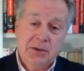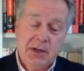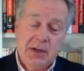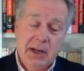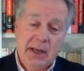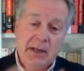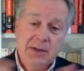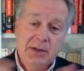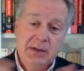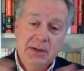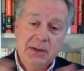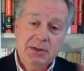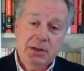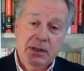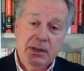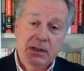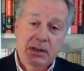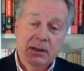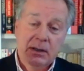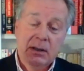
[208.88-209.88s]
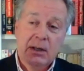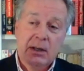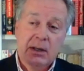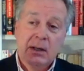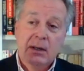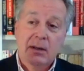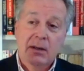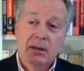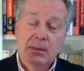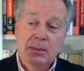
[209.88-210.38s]
changing
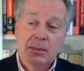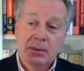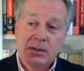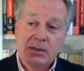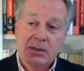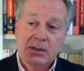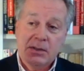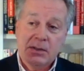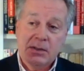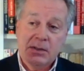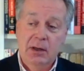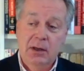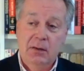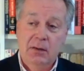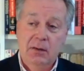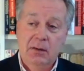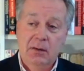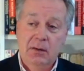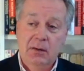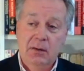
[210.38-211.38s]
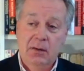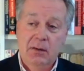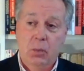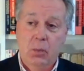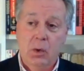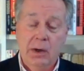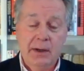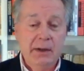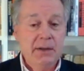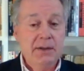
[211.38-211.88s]
the perceptions of
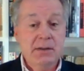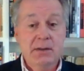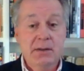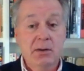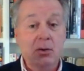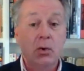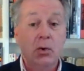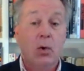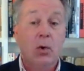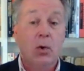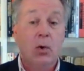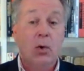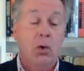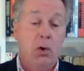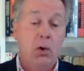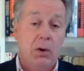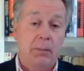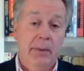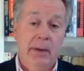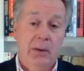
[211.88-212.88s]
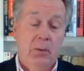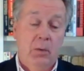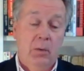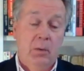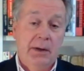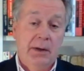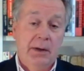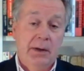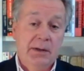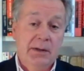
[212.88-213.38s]
what is the norm and
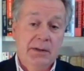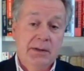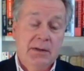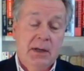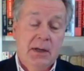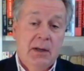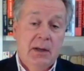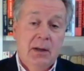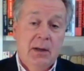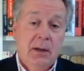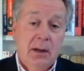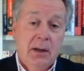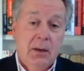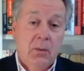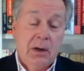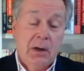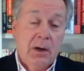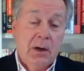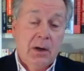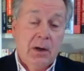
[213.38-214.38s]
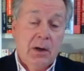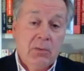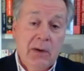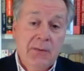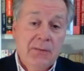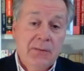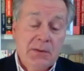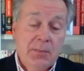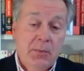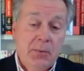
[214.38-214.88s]
what is uh, what are the
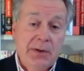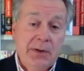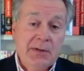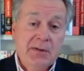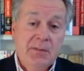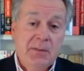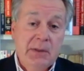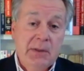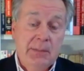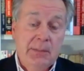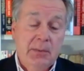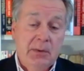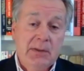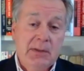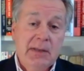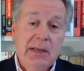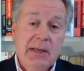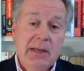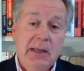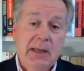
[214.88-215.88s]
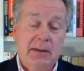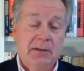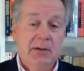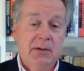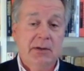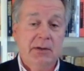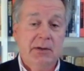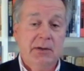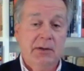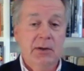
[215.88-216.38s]
reference points of people's
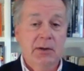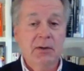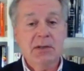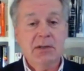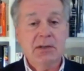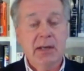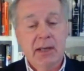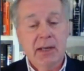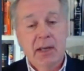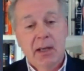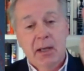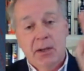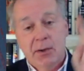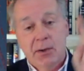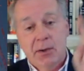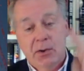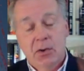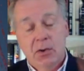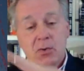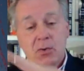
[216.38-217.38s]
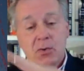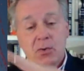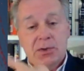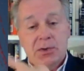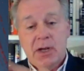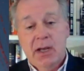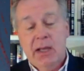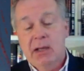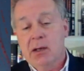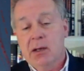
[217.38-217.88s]
thinking. So you don't say you
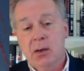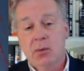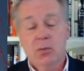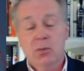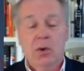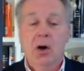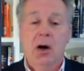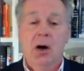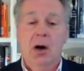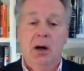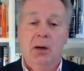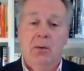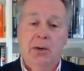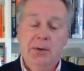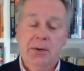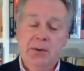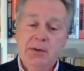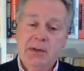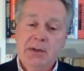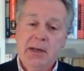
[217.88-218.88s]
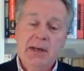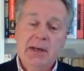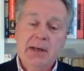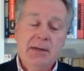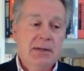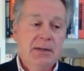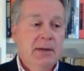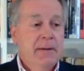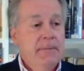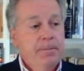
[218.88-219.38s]
Jane are wrong. What you say
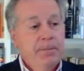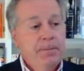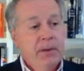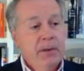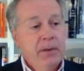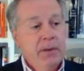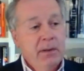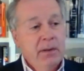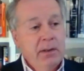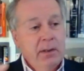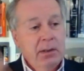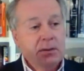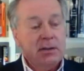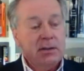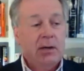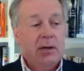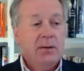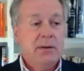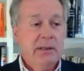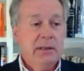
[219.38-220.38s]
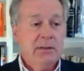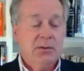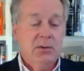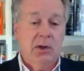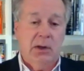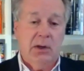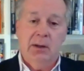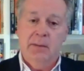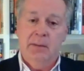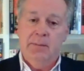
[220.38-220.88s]
is here's how
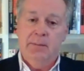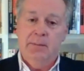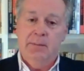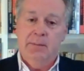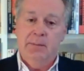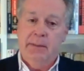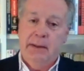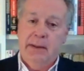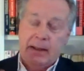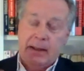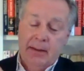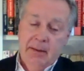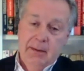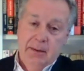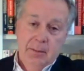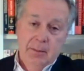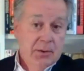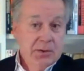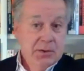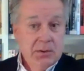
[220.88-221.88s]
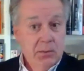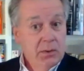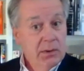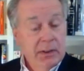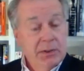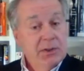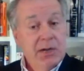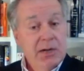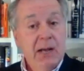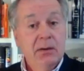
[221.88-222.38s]
things look and that the person
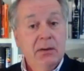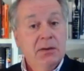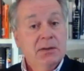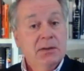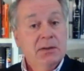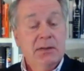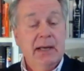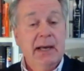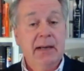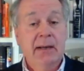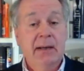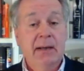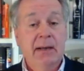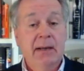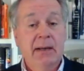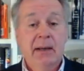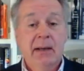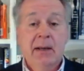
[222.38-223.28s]
will then challenge that.